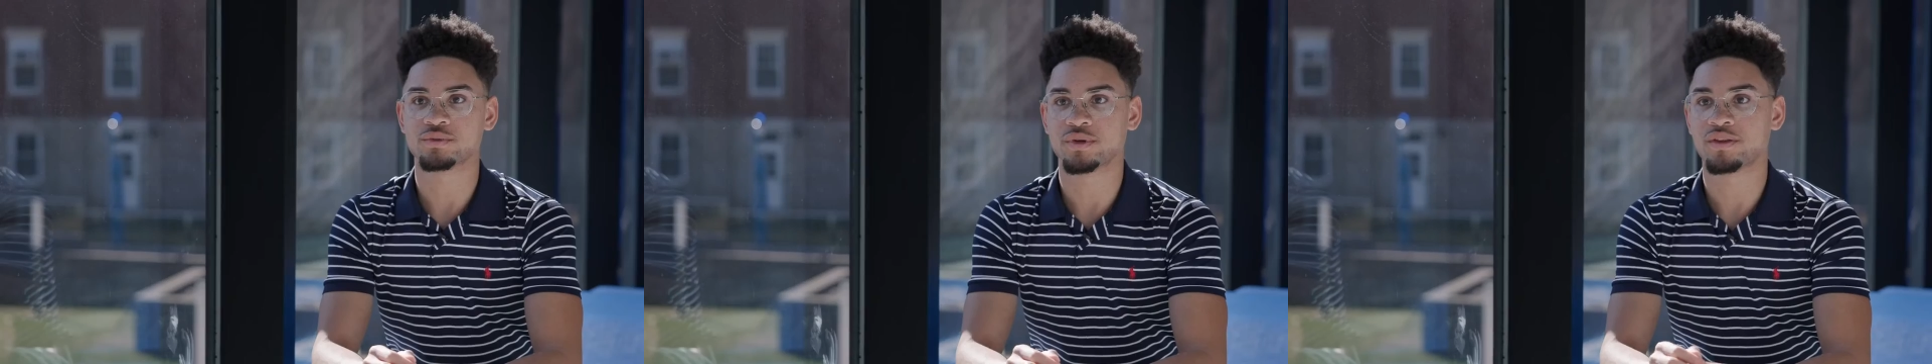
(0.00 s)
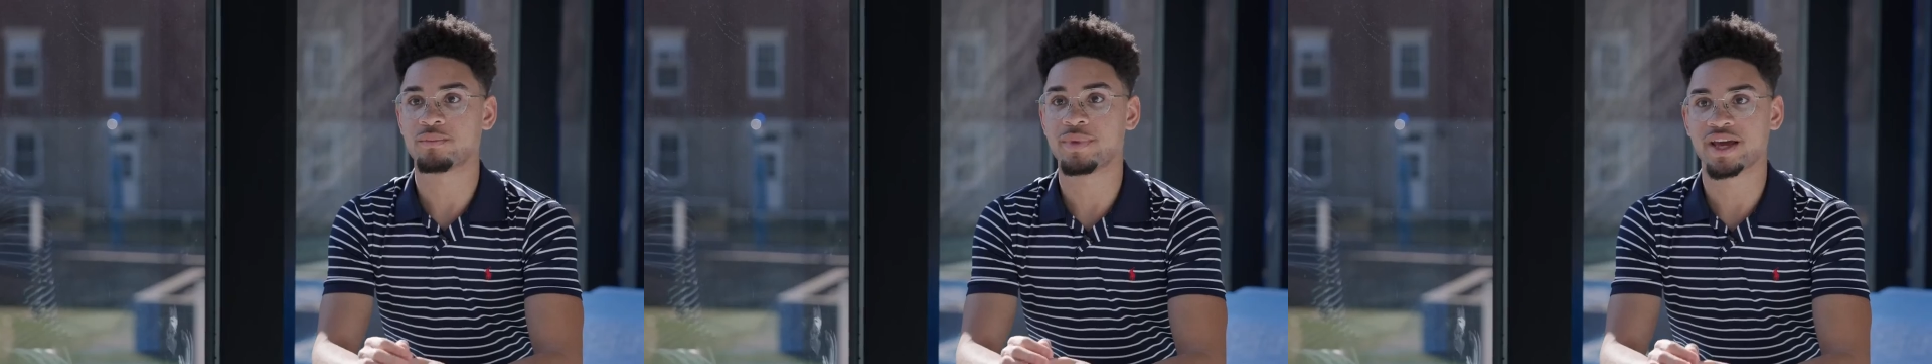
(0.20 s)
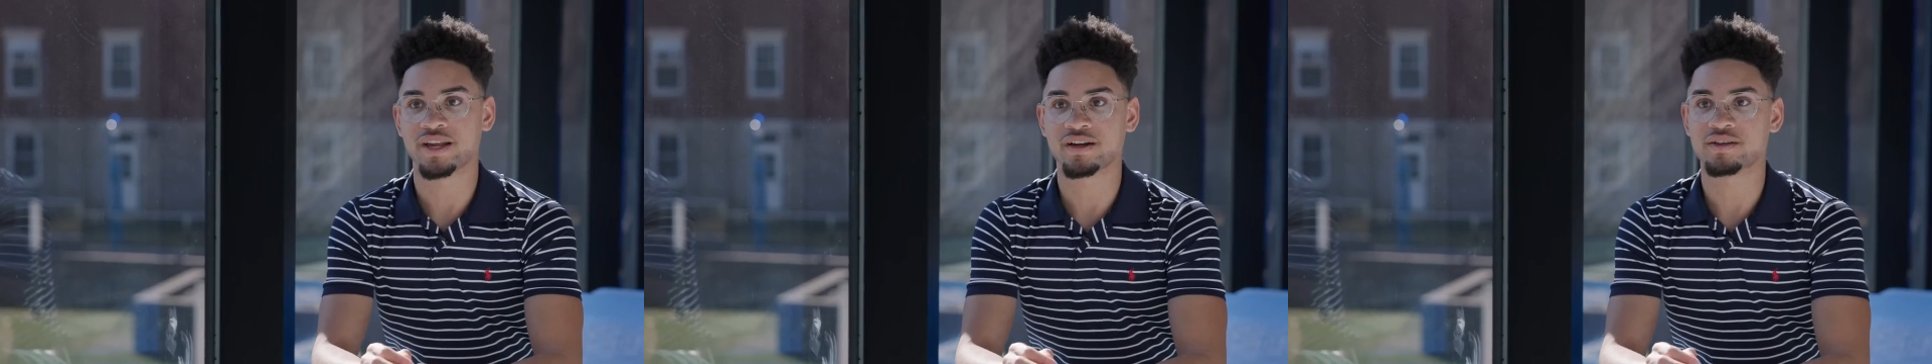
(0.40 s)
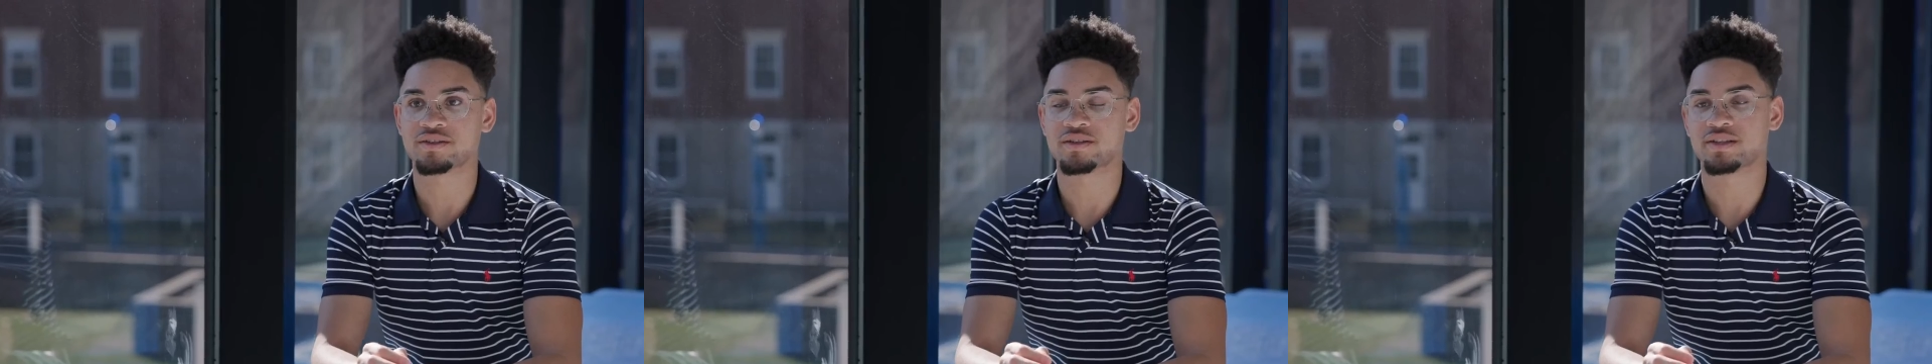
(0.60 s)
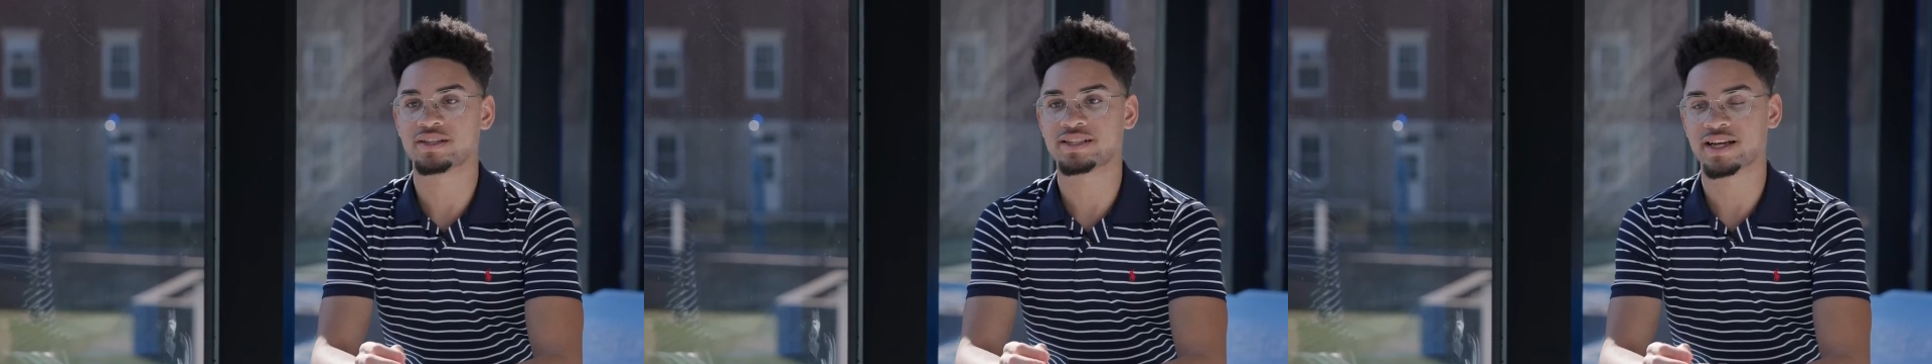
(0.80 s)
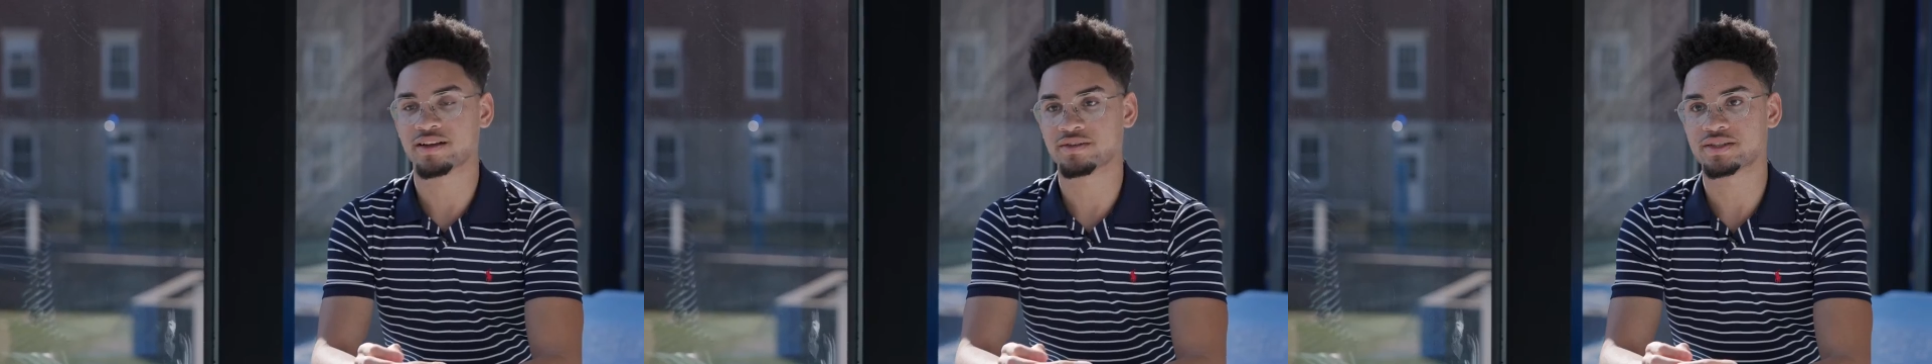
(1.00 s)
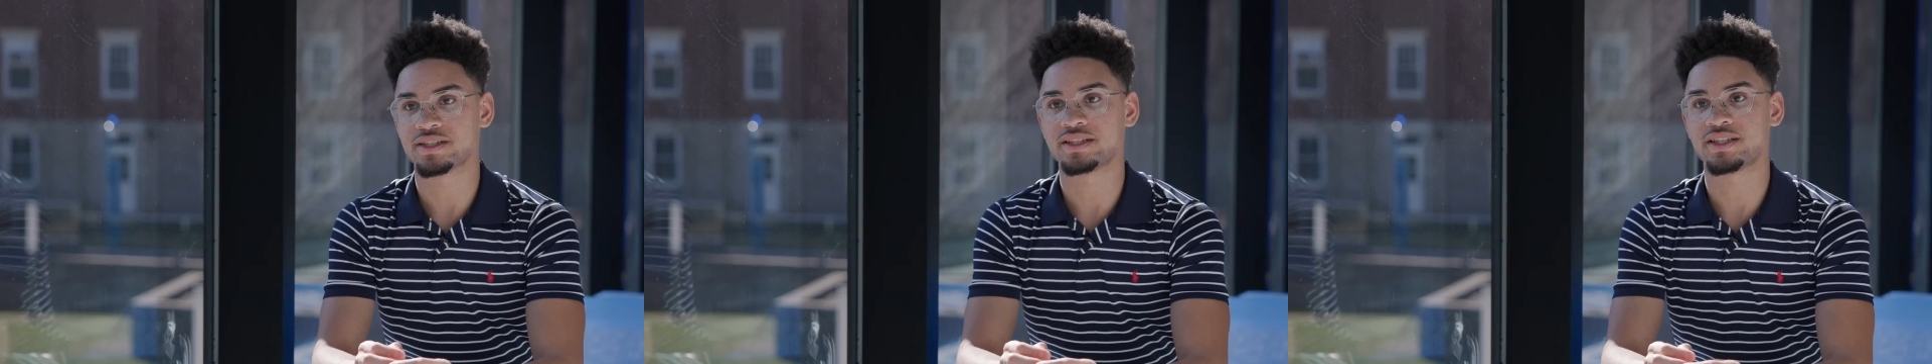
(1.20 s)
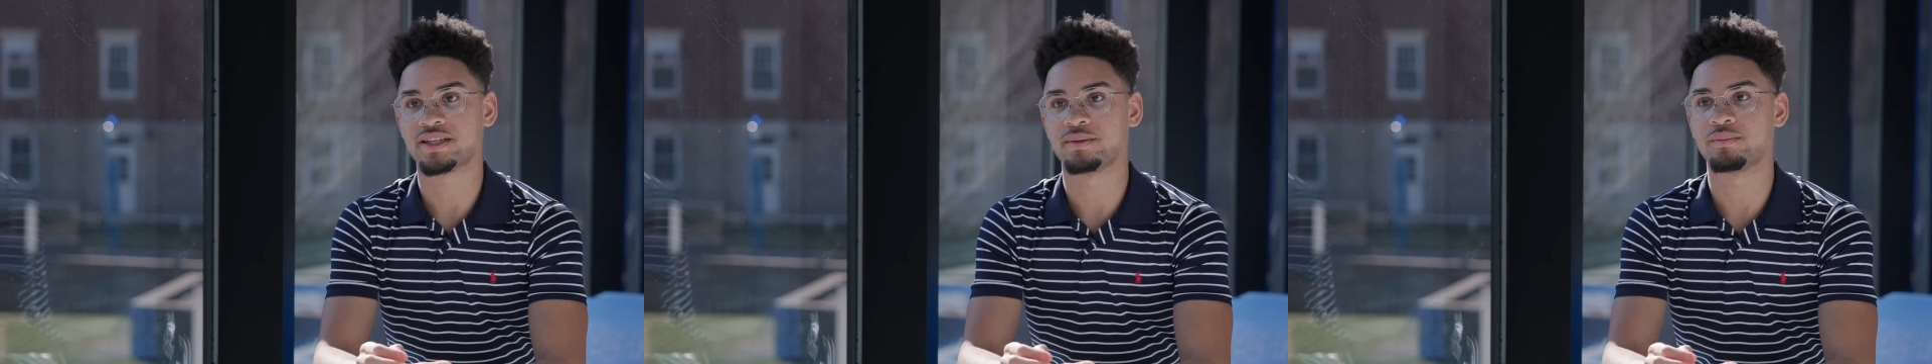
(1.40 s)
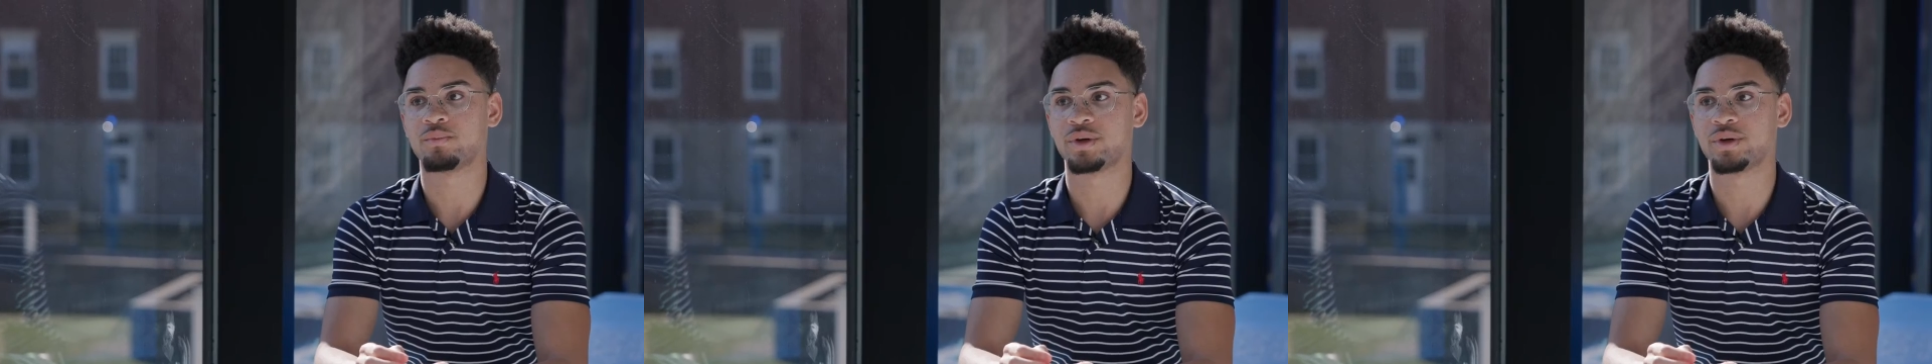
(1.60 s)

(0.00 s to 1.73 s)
with MANRRS or the Saddle Seat team,